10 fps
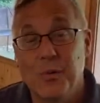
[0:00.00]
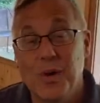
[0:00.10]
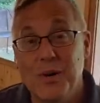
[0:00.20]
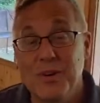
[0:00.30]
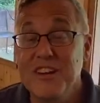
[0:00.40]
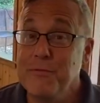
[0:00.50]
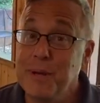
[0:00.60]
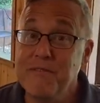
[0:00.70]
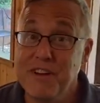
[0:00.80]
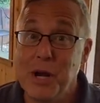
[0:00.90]
Well, we have
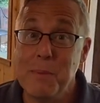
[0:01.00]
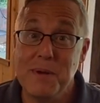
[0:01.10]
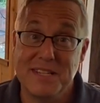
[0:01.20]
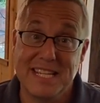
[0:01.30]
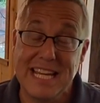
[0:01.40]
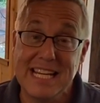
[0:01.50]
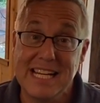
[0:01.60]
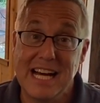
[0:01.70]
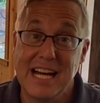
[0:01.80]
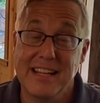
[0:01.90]
been very busy,
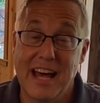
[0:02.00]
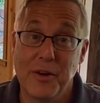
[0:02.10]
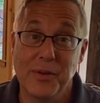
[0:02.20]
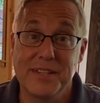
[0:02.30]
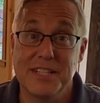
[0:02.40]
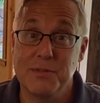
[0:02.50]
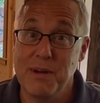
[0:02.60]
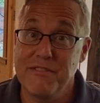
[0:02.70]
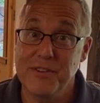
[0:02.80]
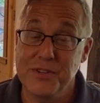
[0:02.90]
not only since
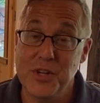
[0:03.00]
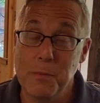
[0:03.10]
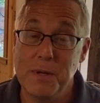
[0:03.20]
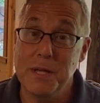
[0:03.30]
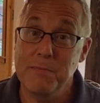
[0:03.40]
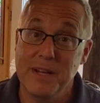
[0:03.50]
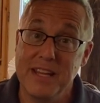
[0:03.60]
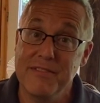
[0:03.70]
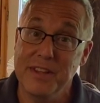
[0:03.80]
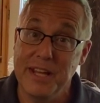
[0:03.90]
May 1st opening, but
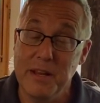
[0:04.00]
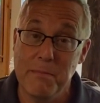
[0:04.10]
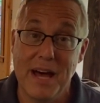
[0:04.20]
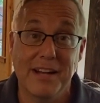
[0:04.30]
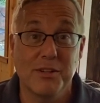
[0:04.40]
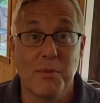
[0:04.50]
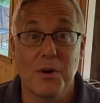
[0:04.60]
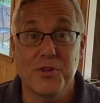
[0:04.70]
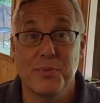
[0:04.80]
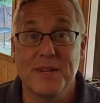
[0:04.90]
even leading back to
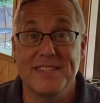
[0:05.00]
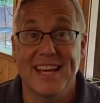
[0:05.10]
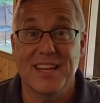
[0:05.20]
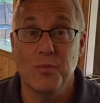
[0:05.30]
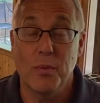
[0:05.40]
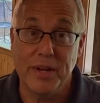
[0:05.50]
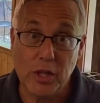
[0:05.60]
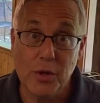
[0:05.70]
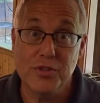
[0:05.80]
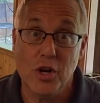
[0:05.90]
March 22nd when we
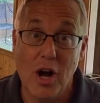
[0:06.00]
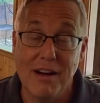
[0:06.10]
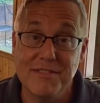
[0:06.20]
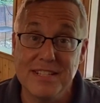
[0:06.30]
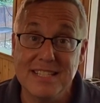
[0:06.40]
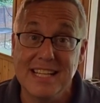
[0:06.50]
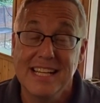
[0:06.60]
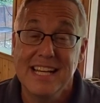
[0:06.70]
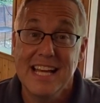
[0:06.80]
closed our office.